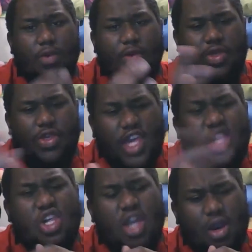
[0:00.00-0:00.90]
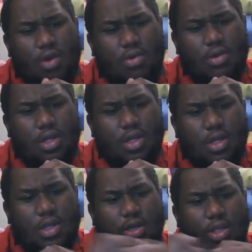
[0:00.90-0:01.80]
With this show,
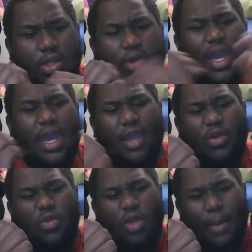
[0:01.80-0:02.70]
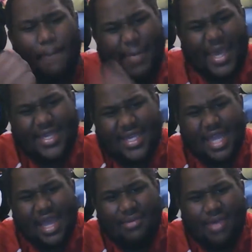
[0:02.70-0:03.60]
you get amazing
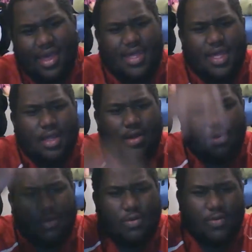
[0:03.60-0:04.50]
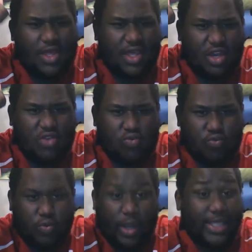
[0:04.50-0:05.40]
animation with a
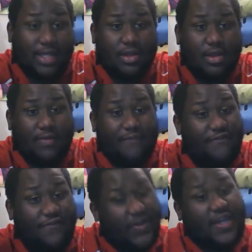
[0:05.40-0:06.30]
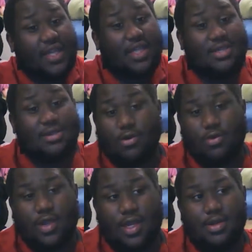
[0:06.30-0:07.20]
great fucking
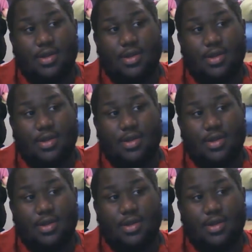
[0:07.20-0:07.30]
story.